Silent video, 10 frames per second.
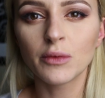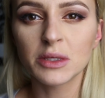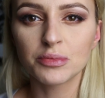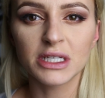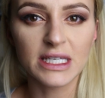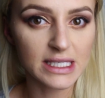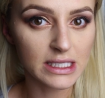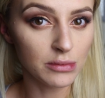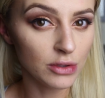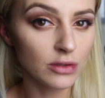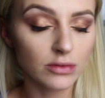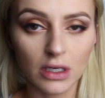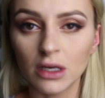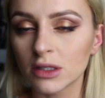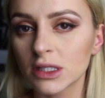it went pretty smooth,
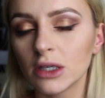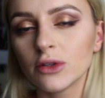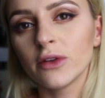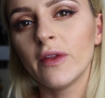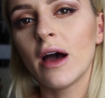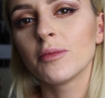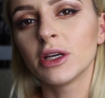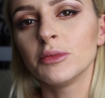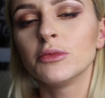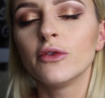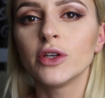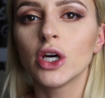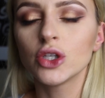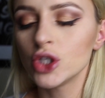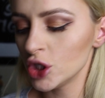it looks good. Now I'm gonna be moving
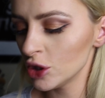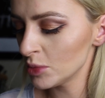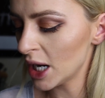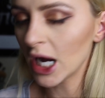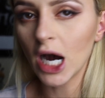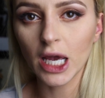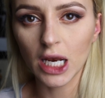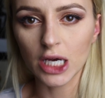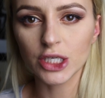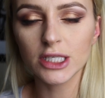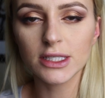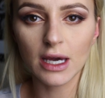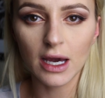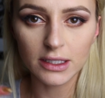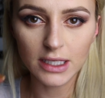on to my eyelashes,
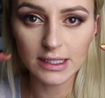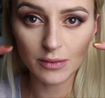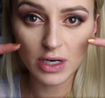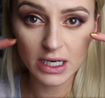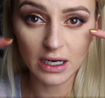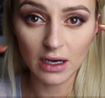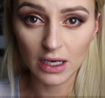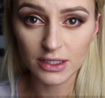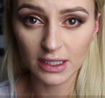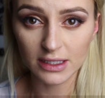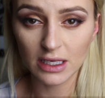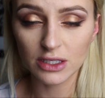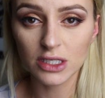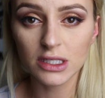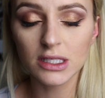and as I'm wearing eyelashes
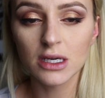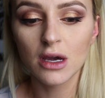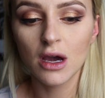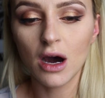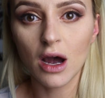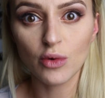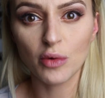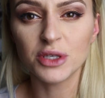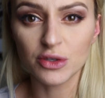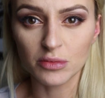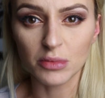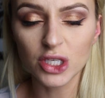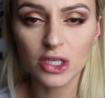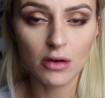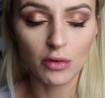extensions, I won't be doing
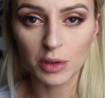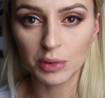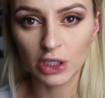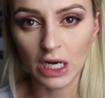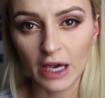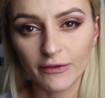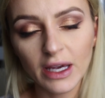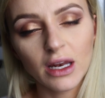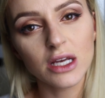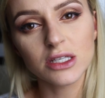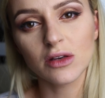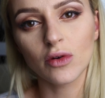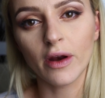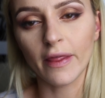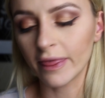much. I won't be putting like fake lashes
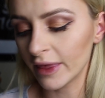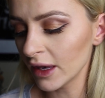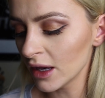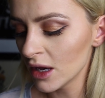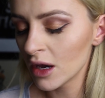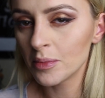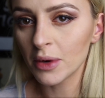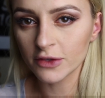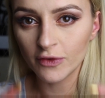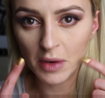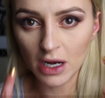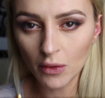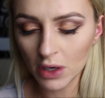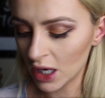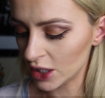or anything, but for my
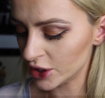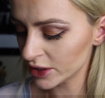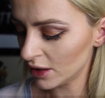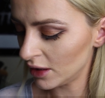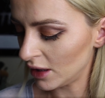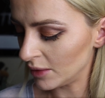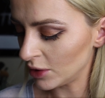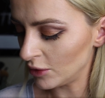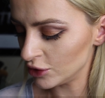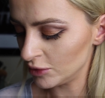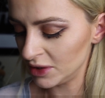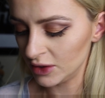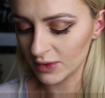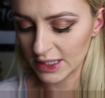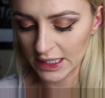lower lashes, I am going to be
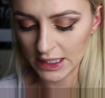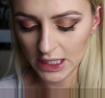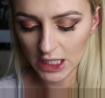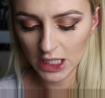using